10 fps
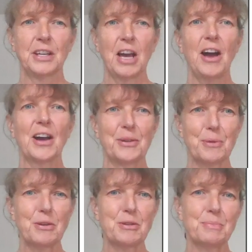Hi,
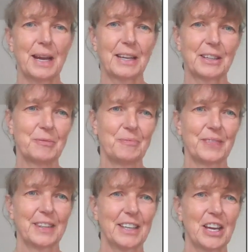welcome back.
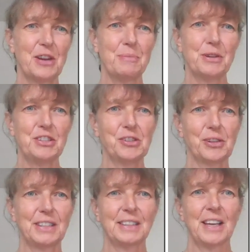I hope you
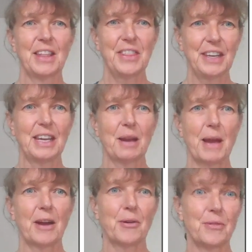enjoyed thinking
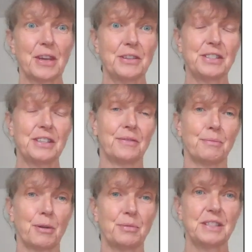about those different
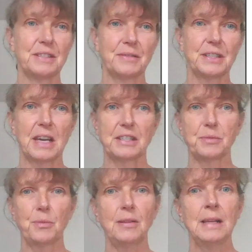properties of the
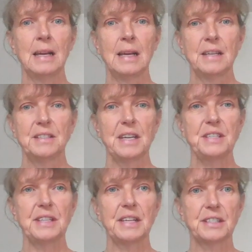test. Well,
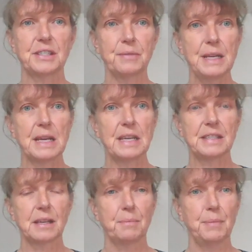test takes 3 days
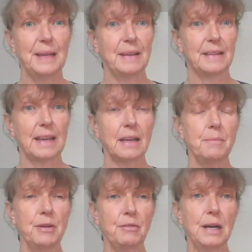to complete. That
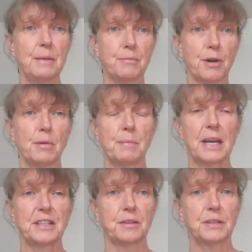can be really
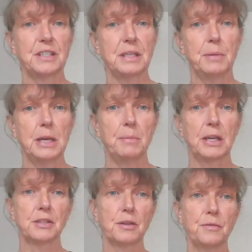problematic for TB,
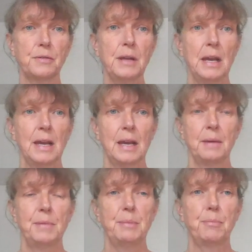because often
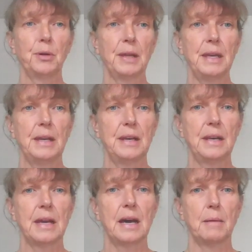people
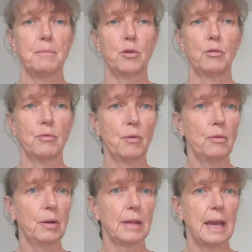in more
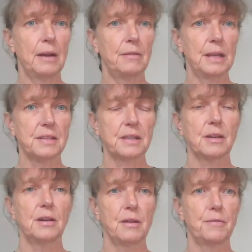rural areas
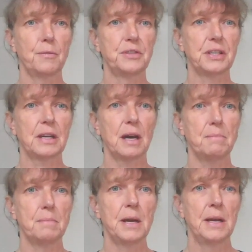can't afford to
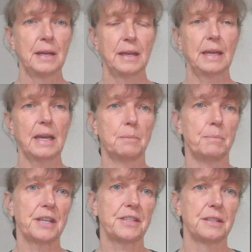come and get the
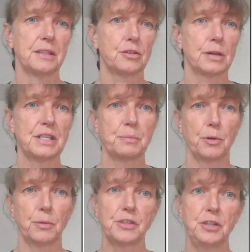bus and the
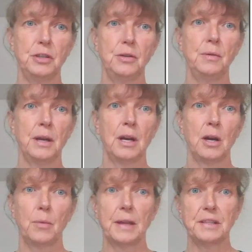transport to
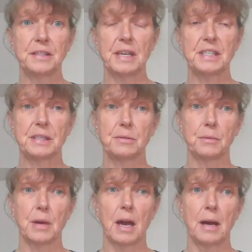where
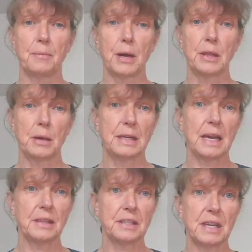they would
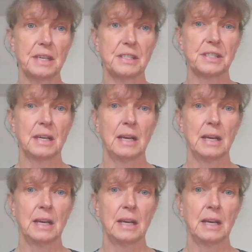get the test,